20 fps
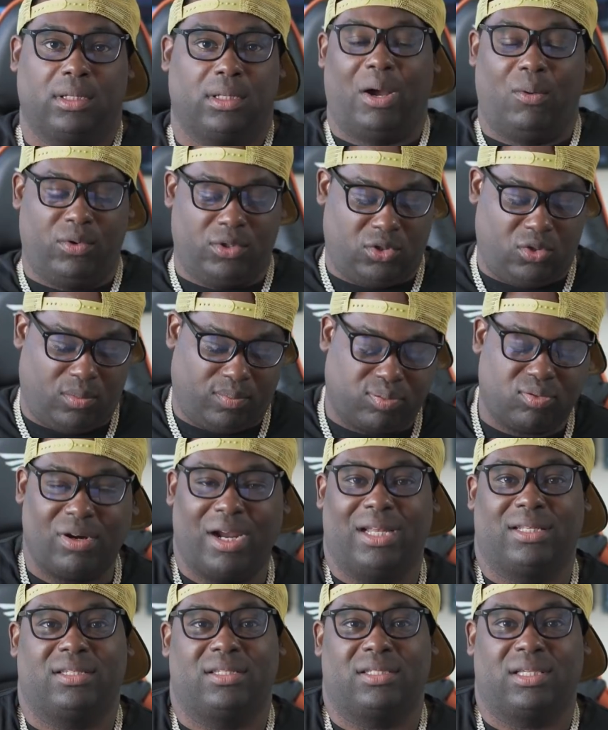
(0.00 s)
I want you to
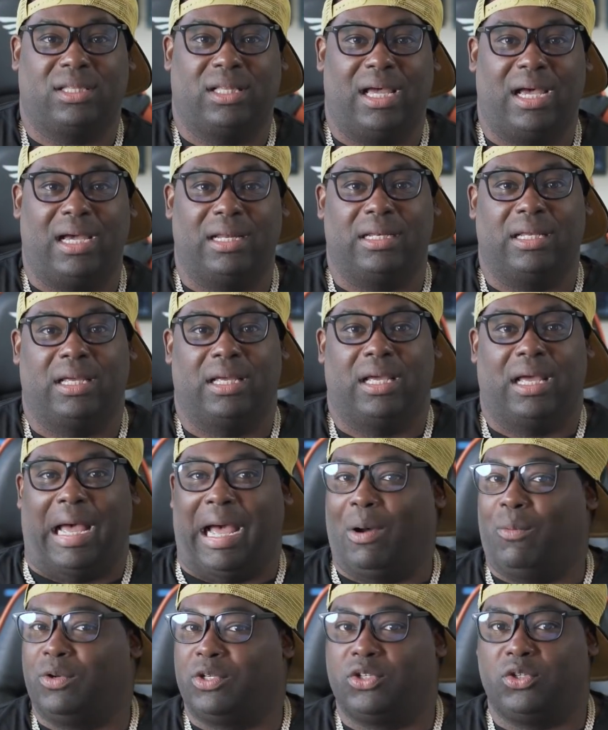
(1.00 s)
practice a lot.
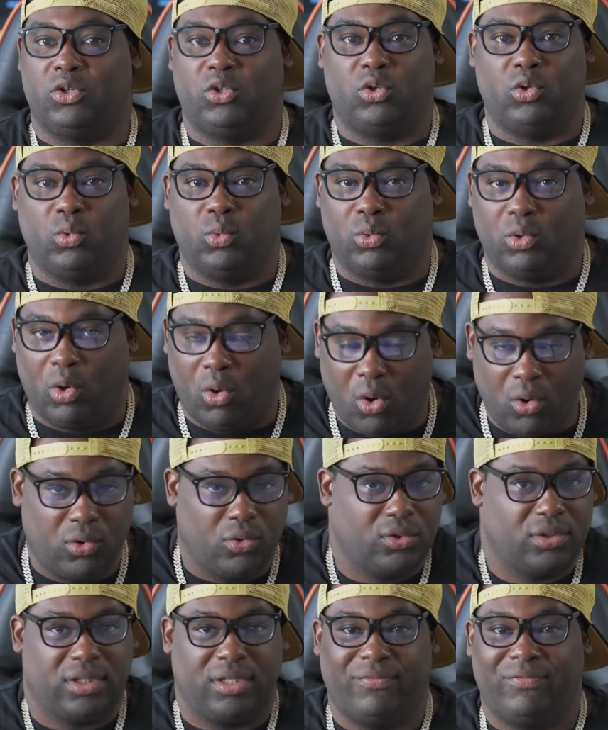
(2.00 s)
I want you to do all
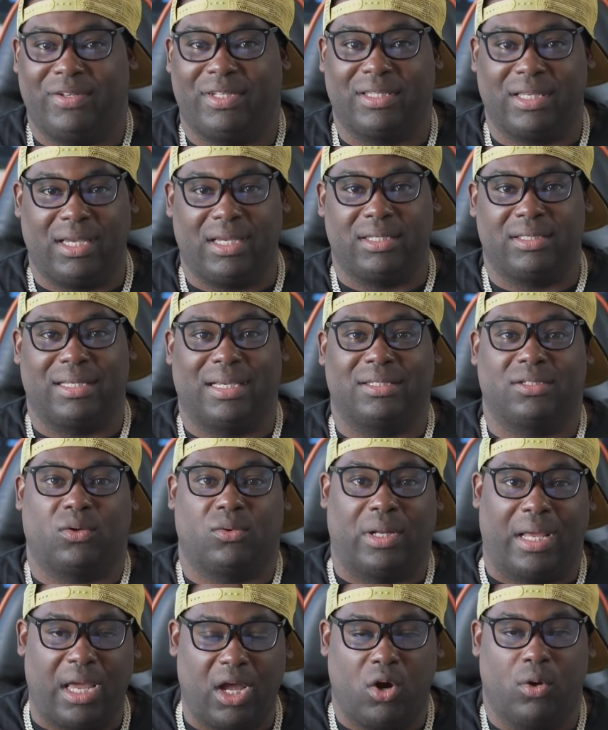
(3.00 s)
those different things that's
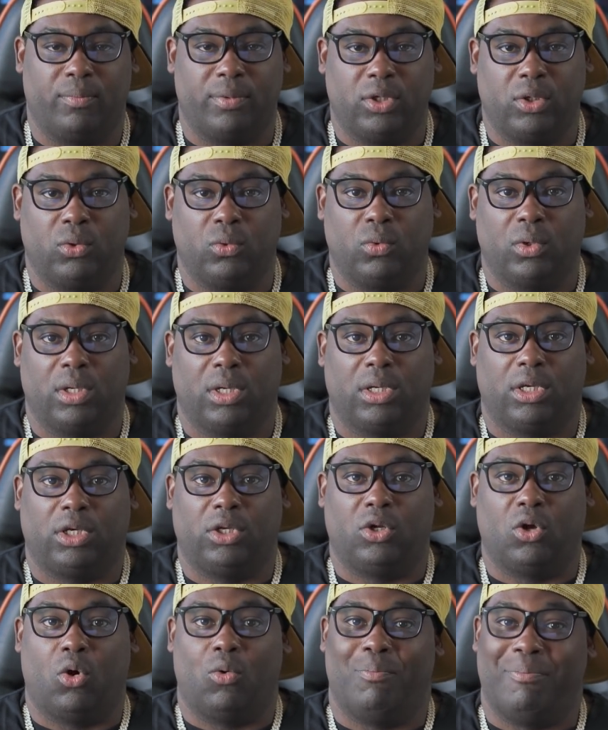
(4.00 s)
going to help you,
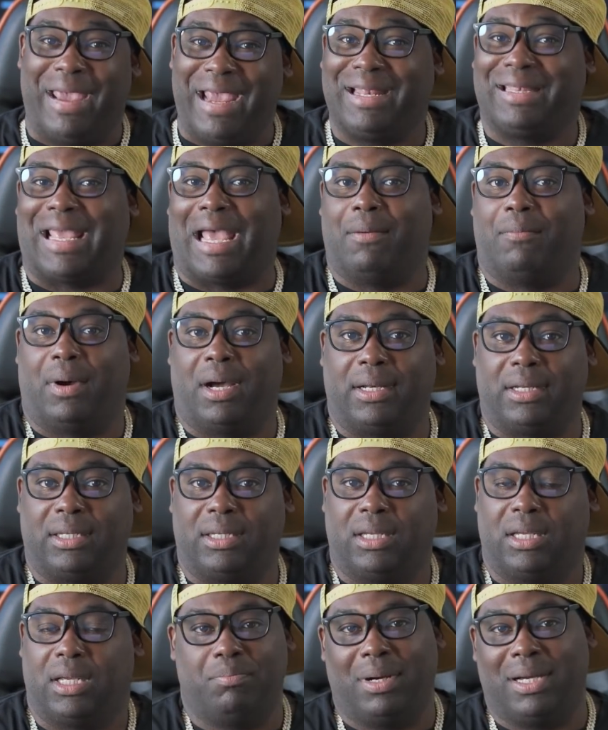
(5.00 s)
make that
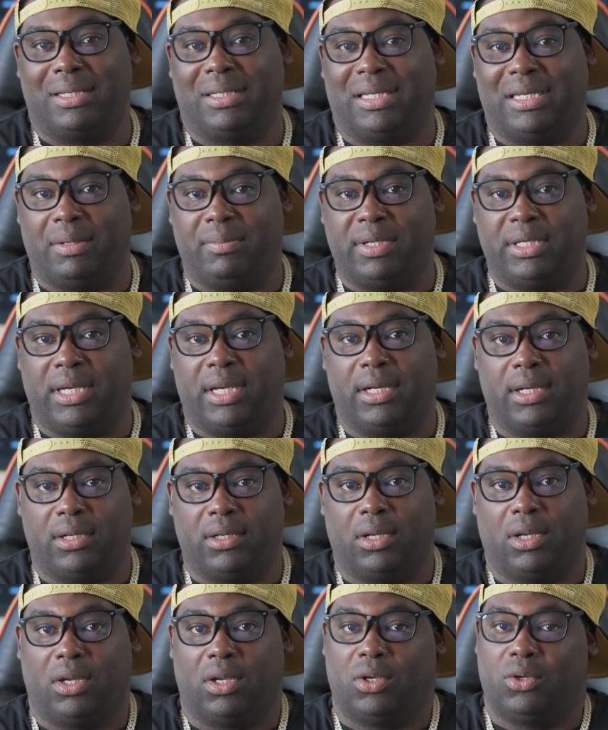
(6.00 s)
money. But in the beginning,
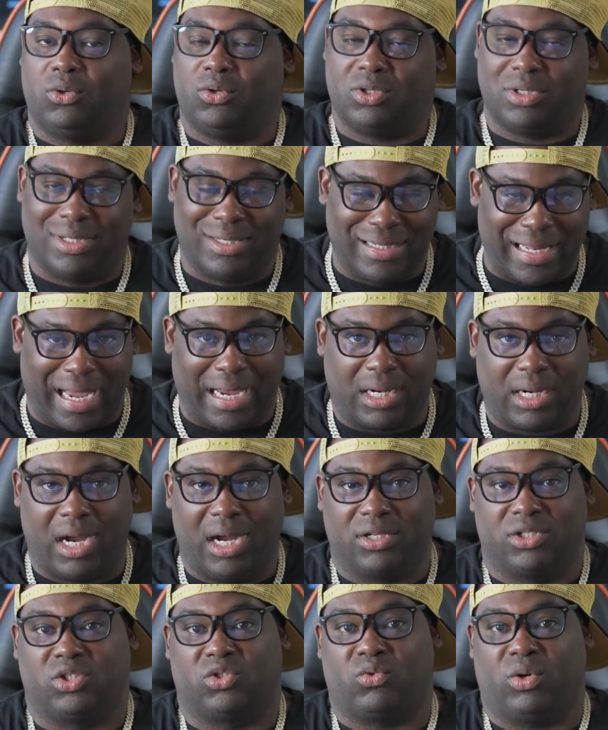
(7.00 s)
you should not
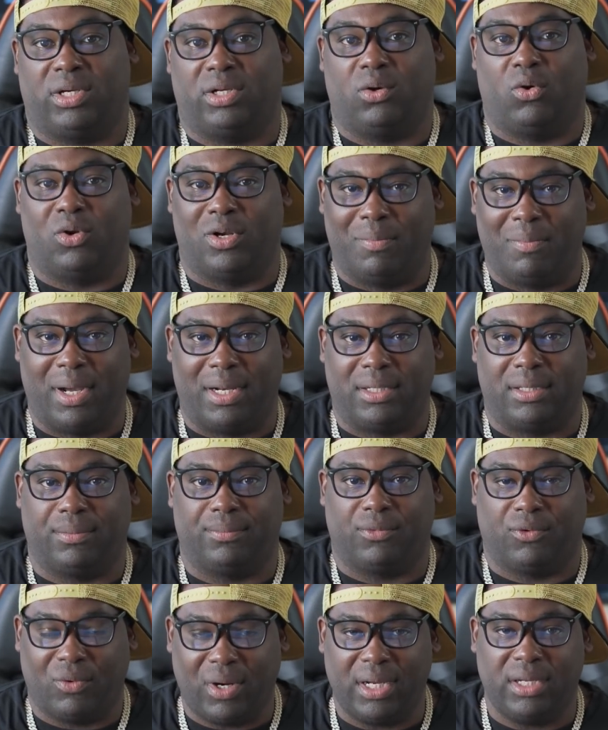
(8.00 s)
concentrate on the money,
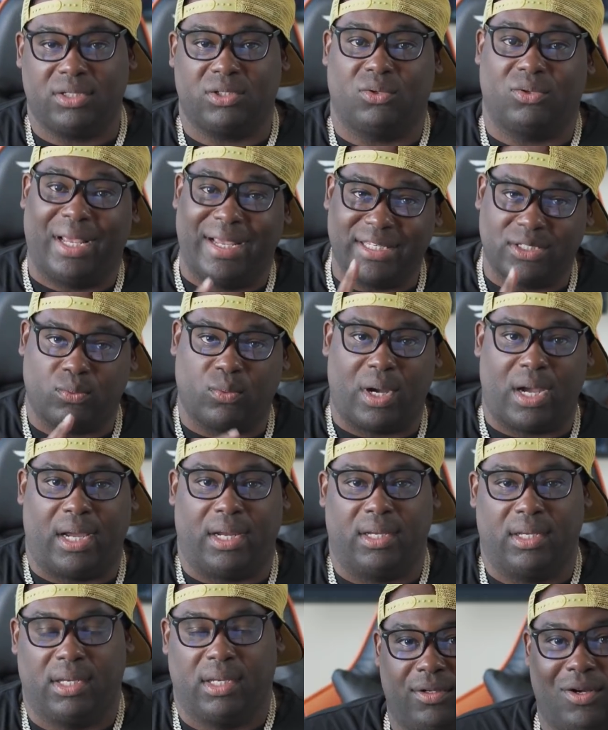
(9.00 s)
right? So that's why.
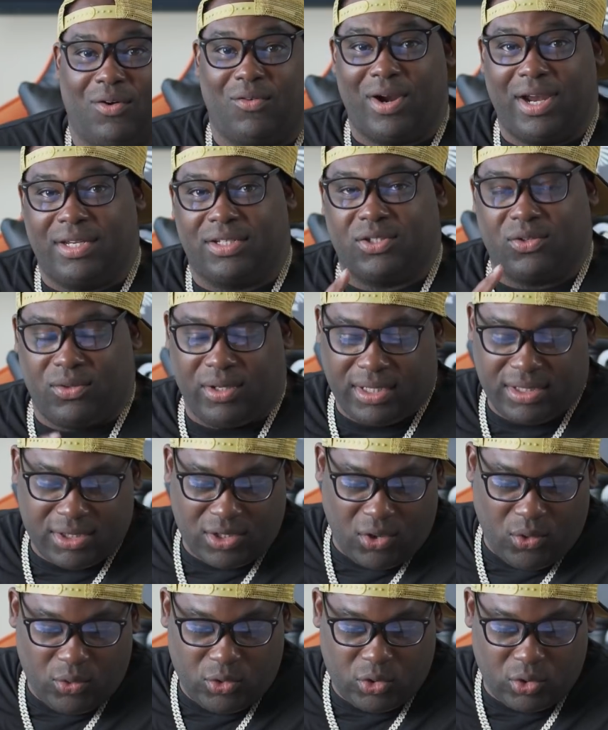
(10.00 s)
All right, so let's
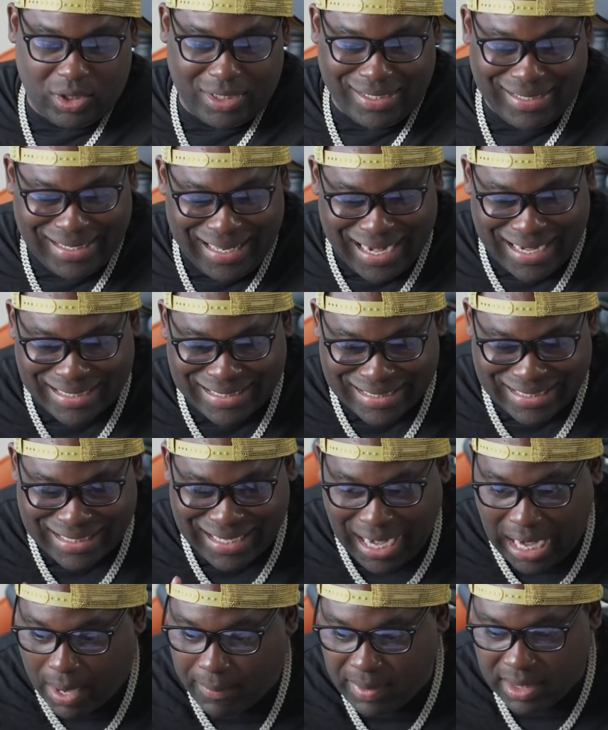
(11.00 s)
go to the next
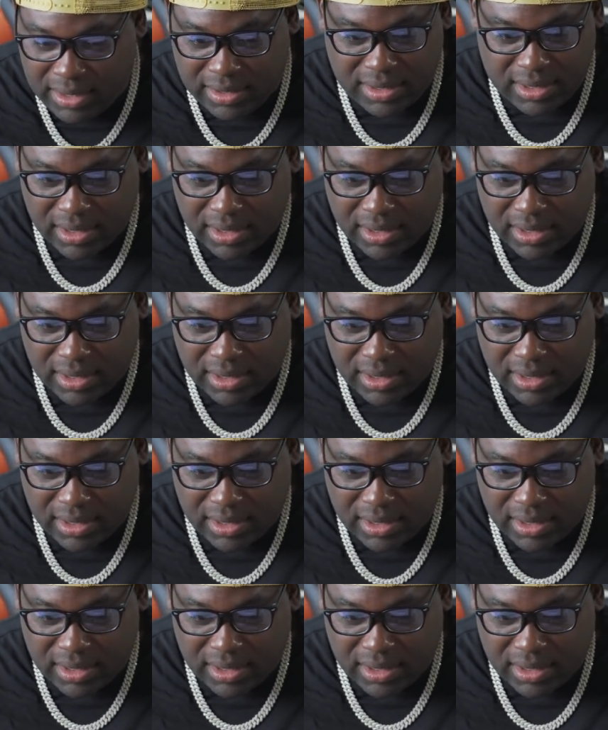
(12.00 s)
comment.